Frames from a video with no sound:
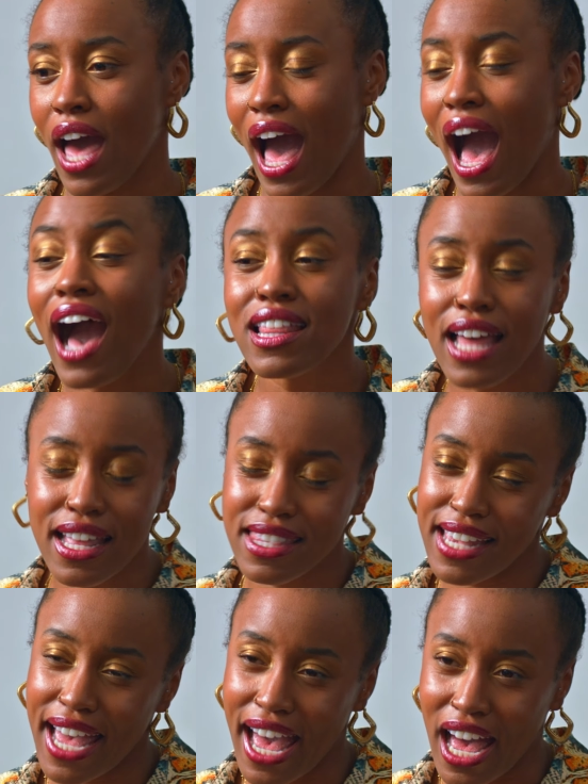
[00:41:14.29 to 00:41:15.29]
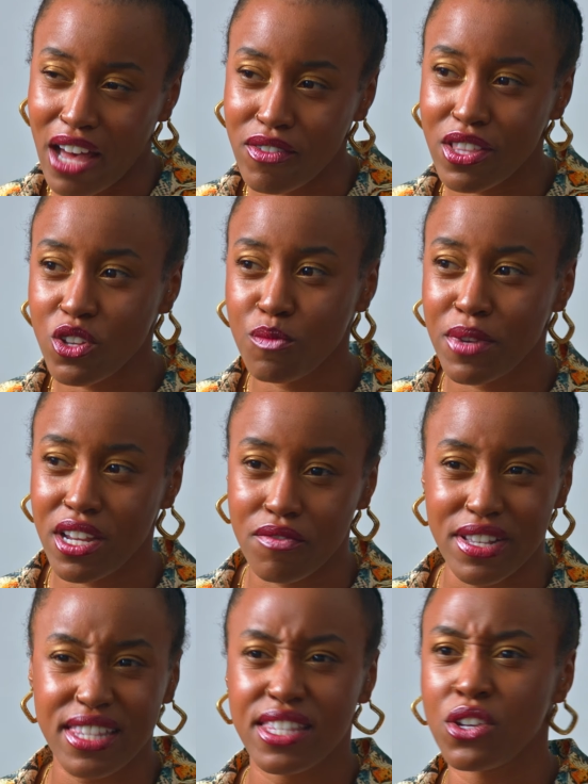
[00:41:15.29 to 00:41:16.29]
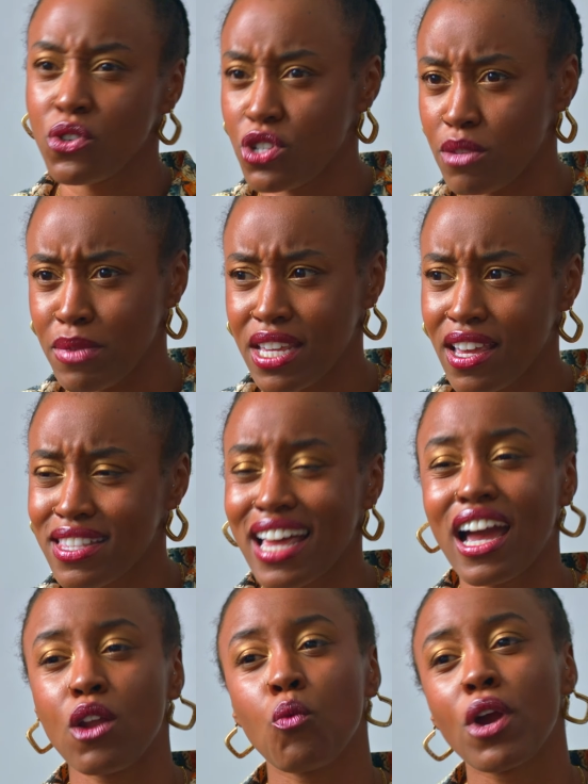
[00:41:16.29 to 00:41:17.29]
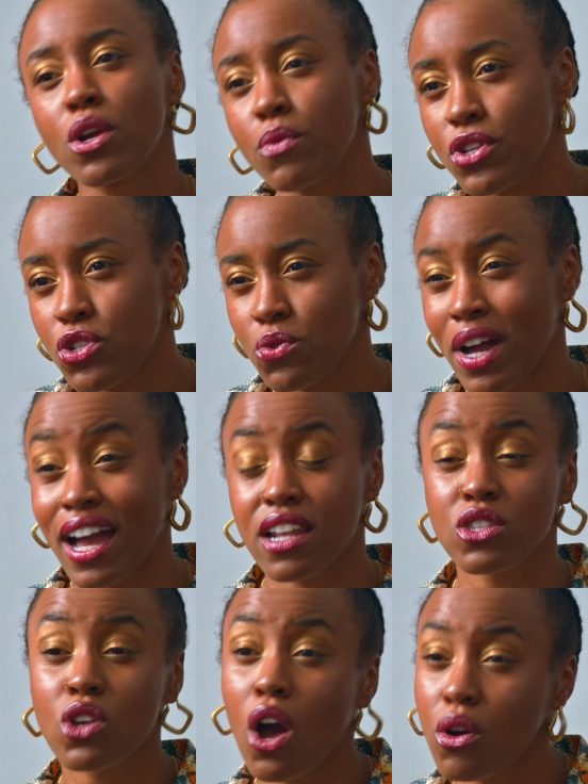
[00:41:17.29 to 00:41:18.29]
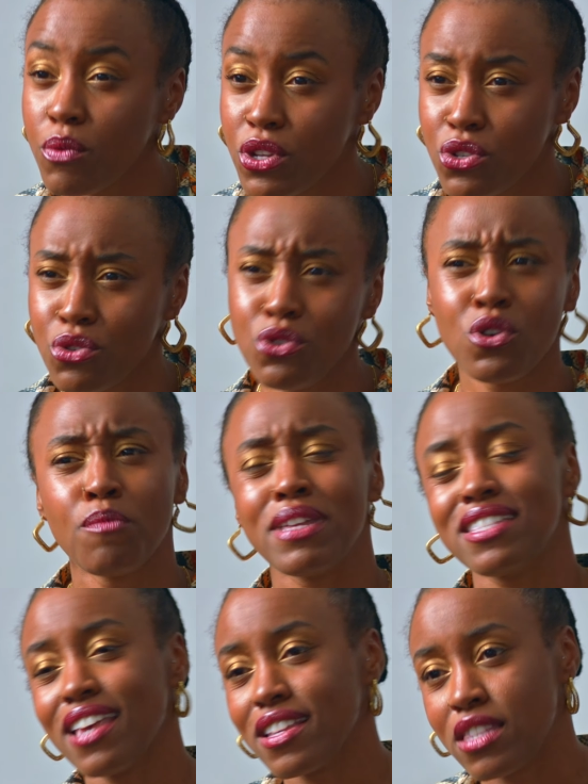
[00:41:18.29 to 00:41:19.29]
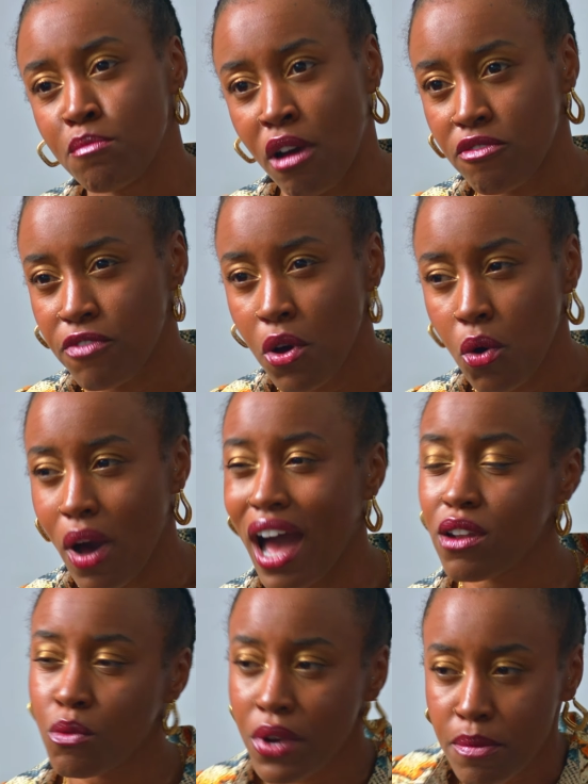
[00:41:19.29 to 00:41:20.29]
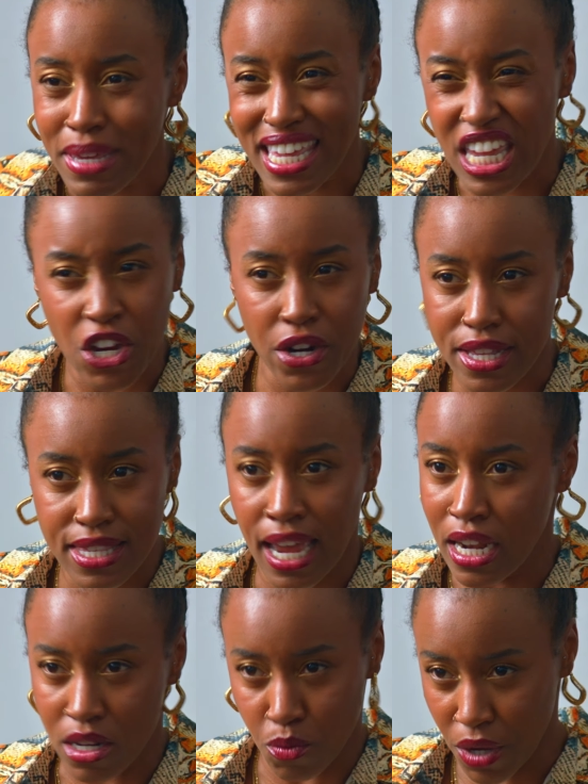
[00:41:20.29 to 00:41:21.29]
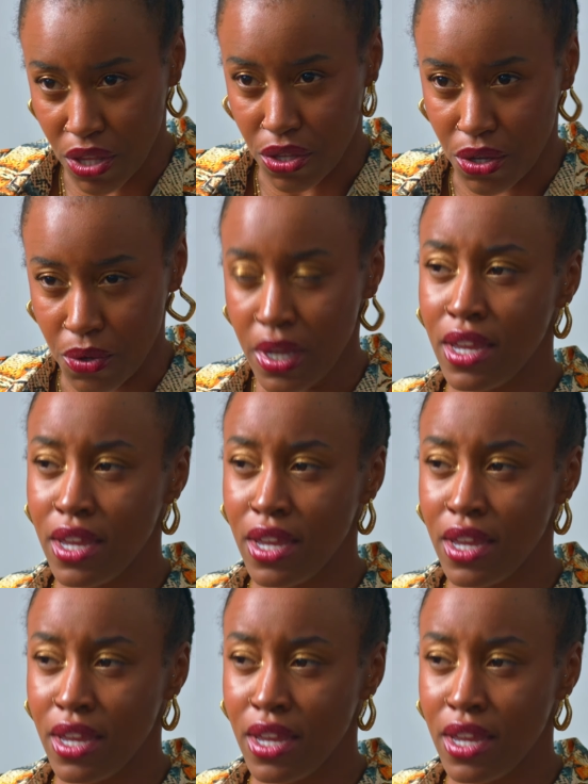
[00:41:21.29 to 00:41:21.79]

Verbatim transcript: I like to have a little bit of a synergy, because I got to work with you. I got to talk with you. You're going to be texting my phone. I don't want to be irritated with you.